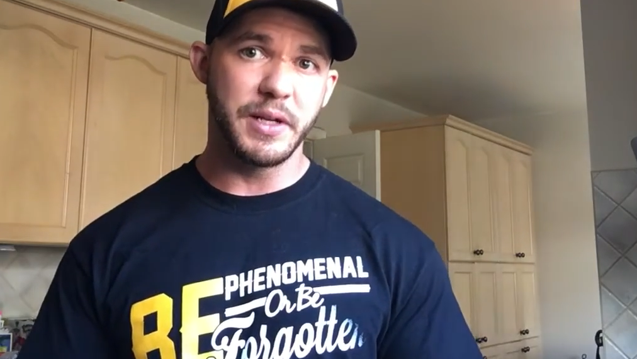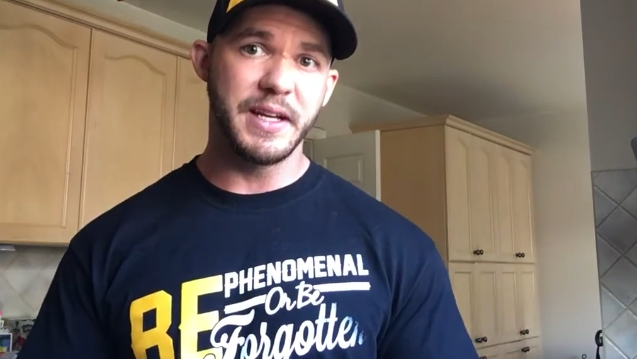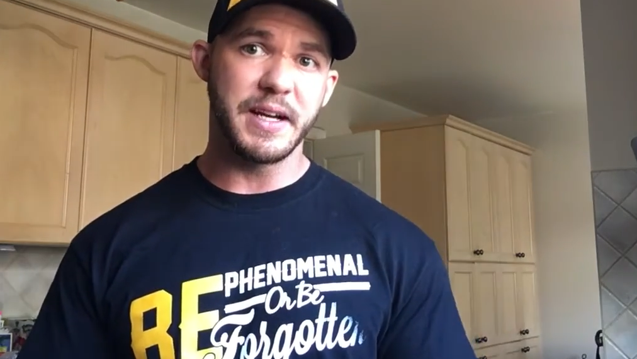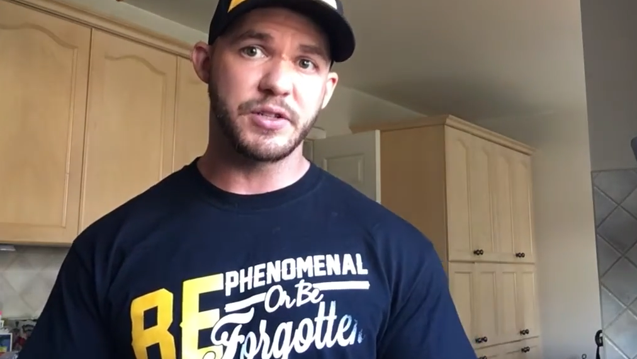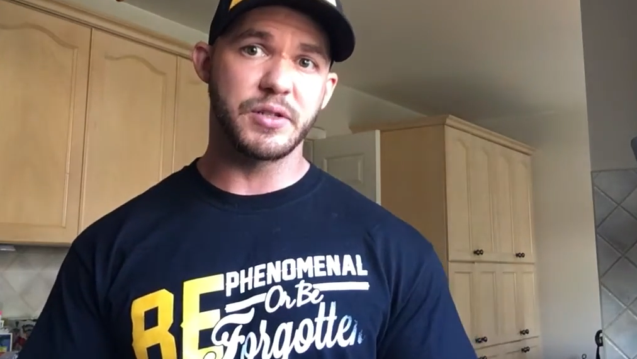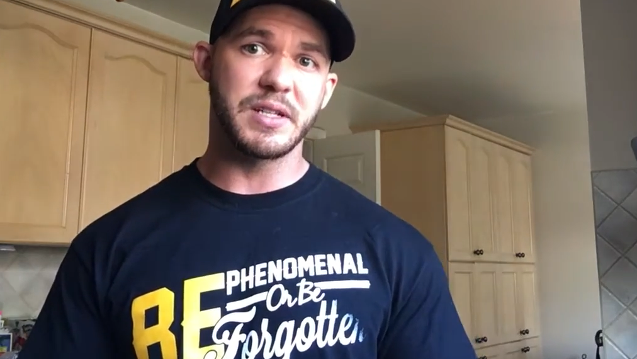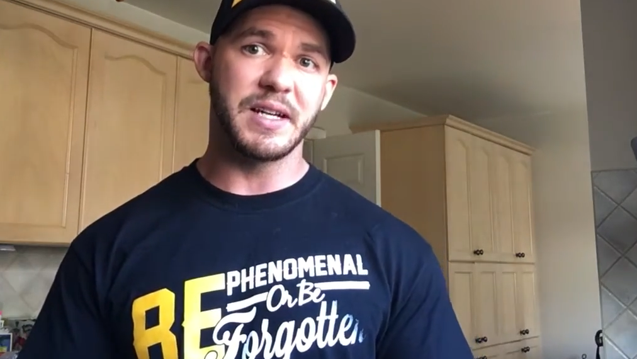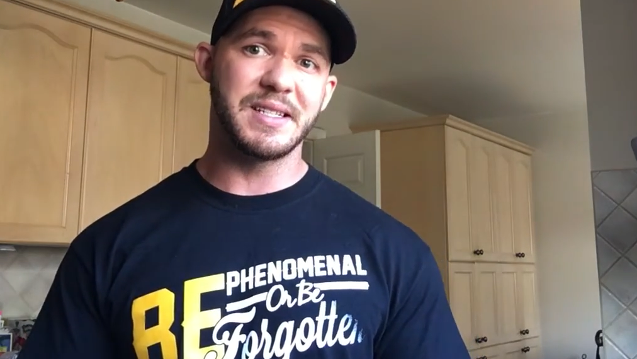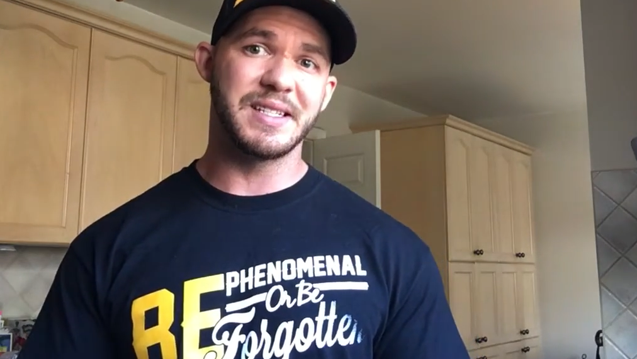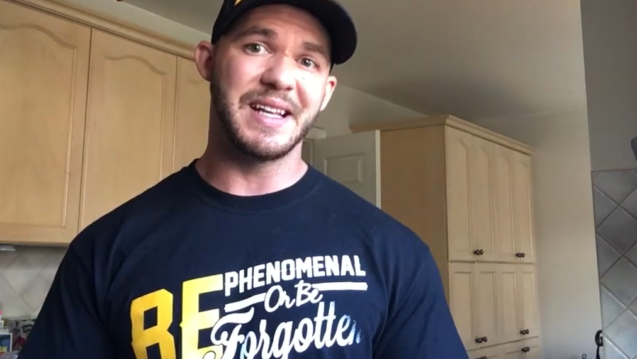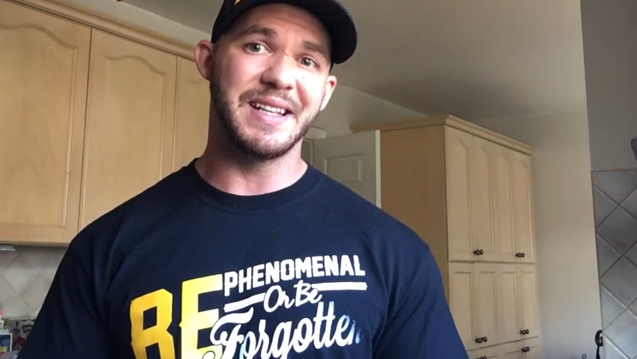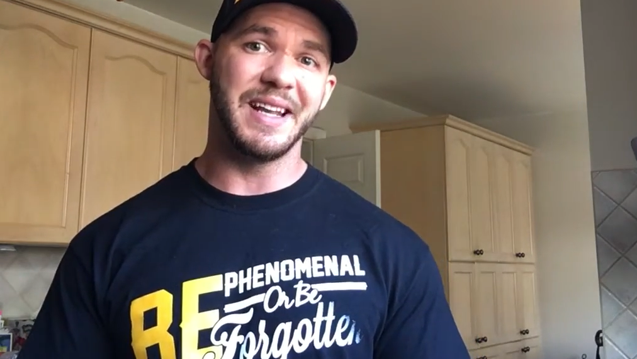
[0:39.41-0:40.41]
the
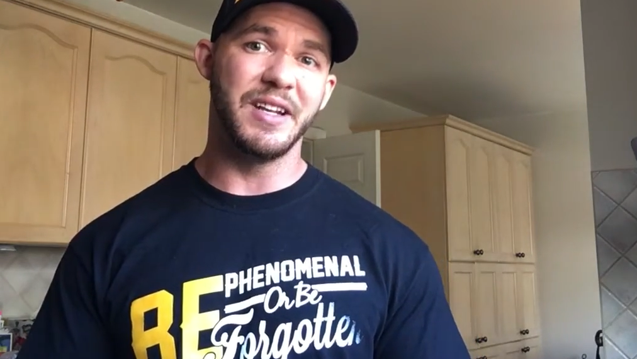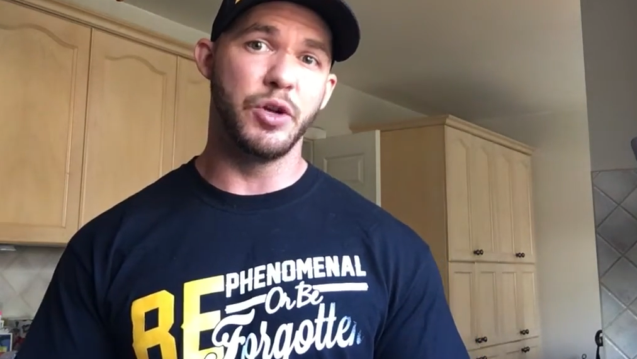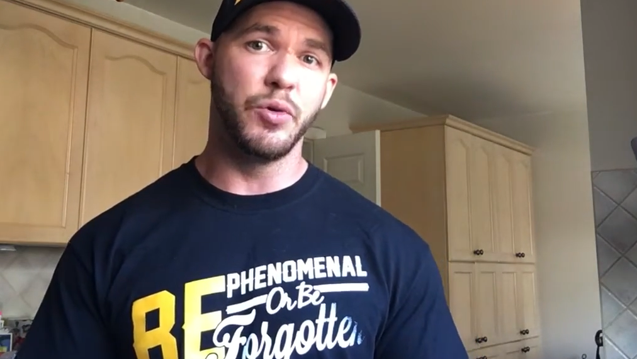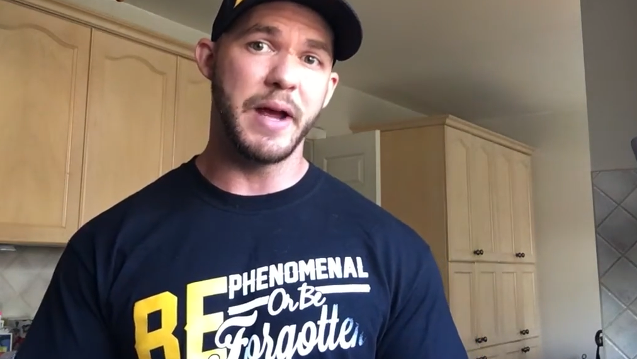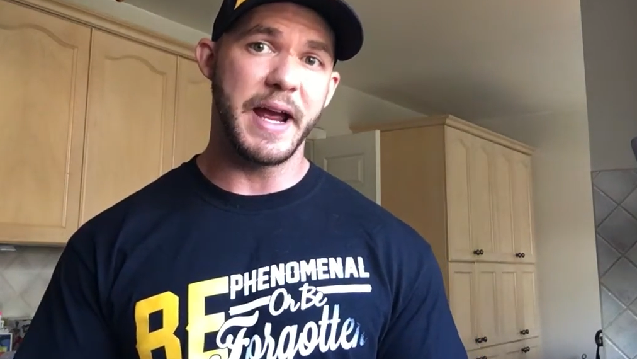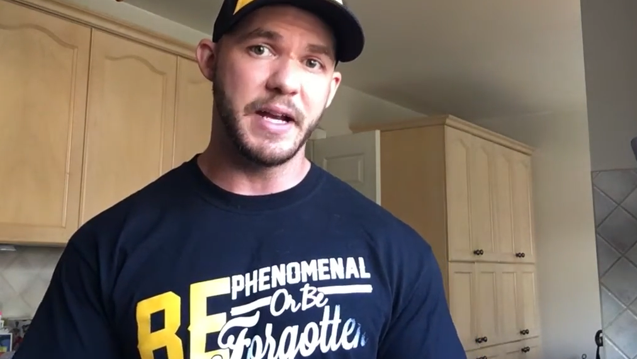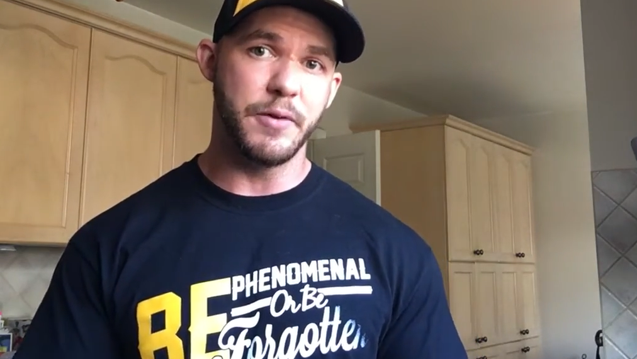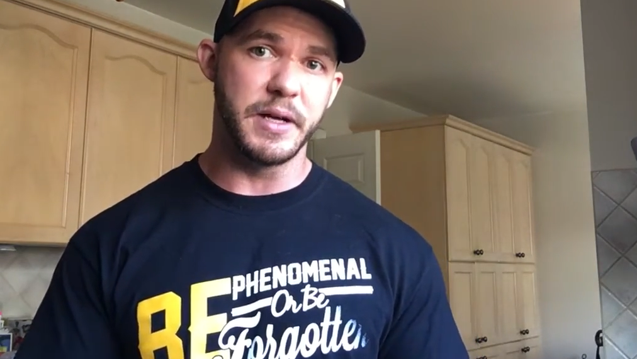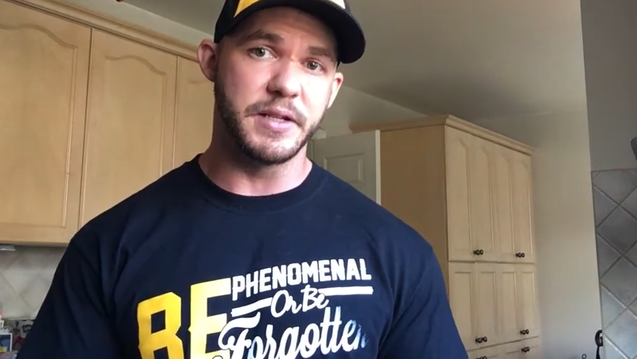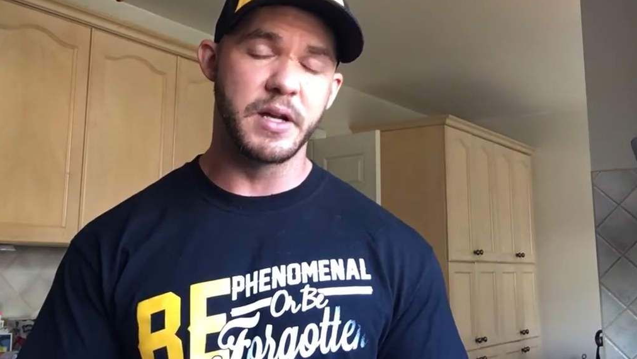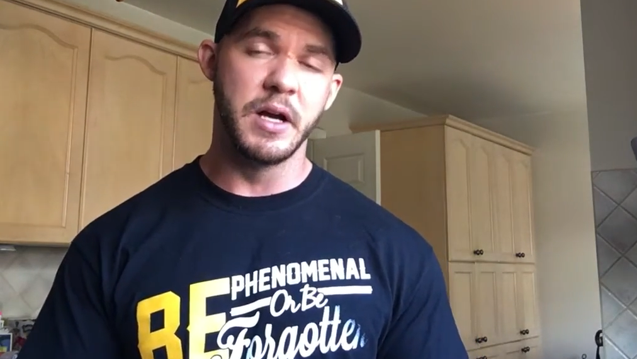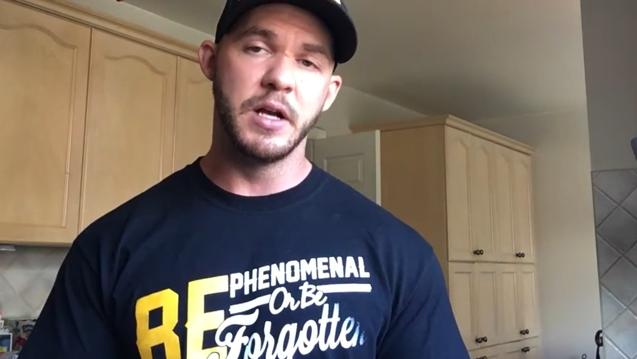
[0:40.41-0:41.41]
exercises that they do
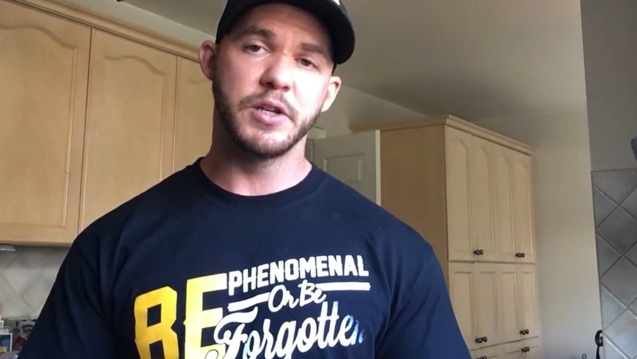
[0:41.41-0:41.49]
anyways.